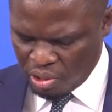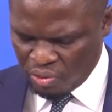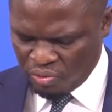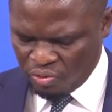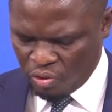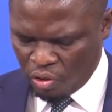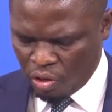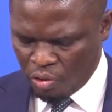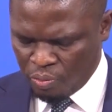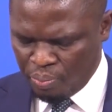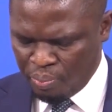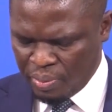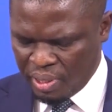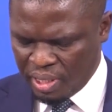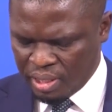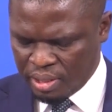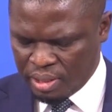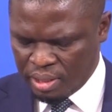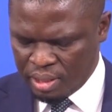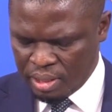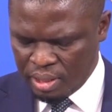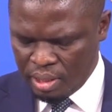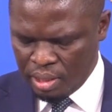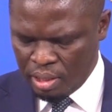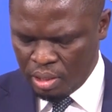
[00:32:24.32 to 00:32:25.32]
Development
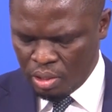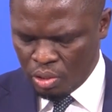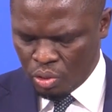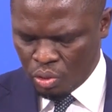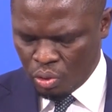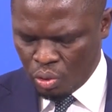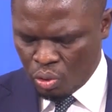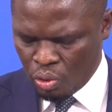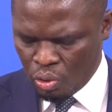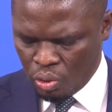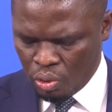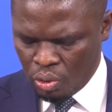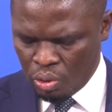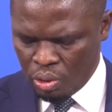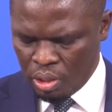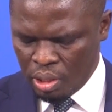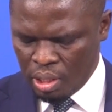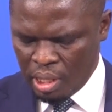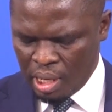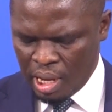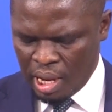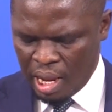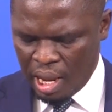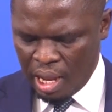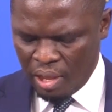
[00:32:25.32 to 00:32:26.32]
Goal.
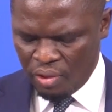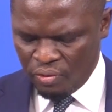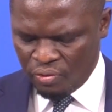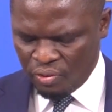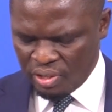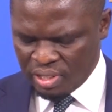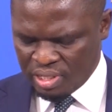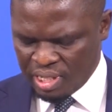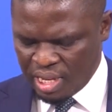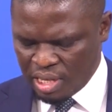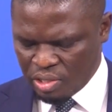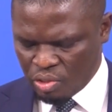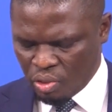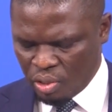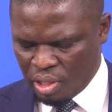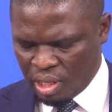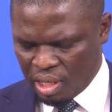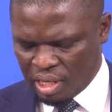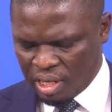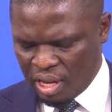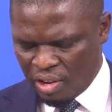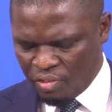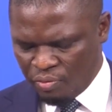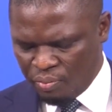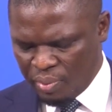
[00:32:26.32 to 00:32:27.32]
I emphasized on the
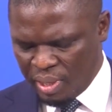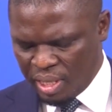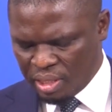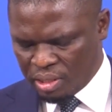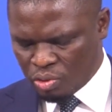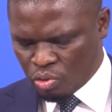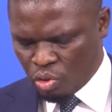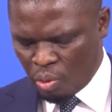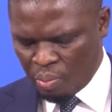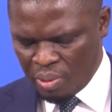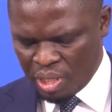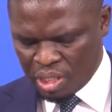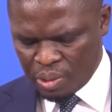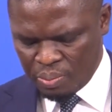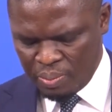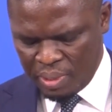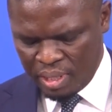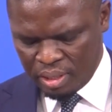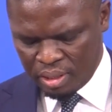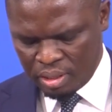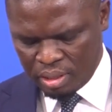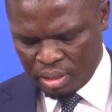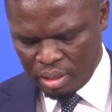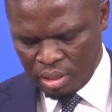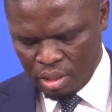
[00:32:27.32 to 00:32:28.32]
government's
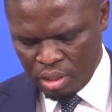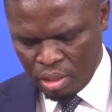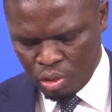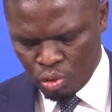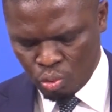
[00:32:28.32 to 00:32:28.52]
commitment